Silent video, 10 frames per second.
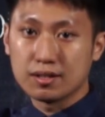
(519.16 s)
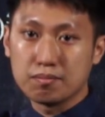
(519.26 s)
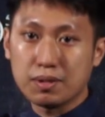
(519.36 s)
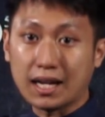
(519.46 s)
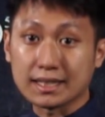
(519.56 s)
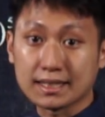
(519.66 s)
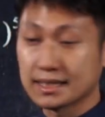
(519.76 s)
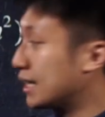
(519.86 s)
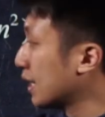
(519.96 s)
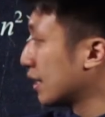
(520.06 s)
Plus.
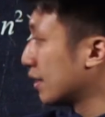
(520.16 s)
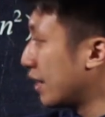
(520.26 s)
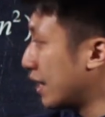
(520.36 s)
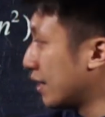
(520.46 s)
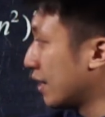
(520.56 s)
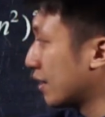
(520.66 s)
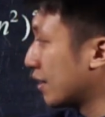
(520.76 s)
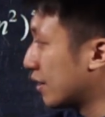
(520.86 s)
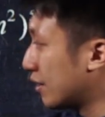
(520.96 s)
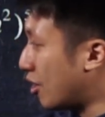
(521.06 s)
Then
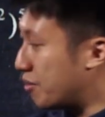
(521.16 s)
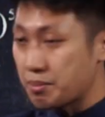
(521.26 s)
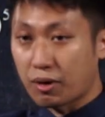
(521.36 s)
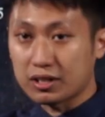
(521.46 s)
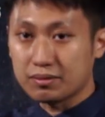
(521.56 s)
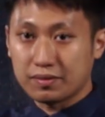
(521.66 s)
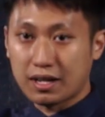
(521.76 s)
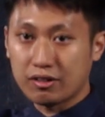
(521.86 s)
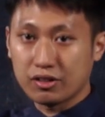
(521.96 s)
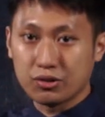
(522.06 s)
top and bottom,
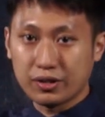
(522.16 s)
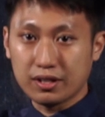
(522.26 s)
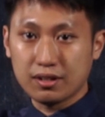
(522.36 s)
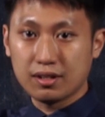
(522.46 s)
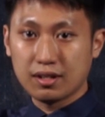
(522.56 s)
how do you do it?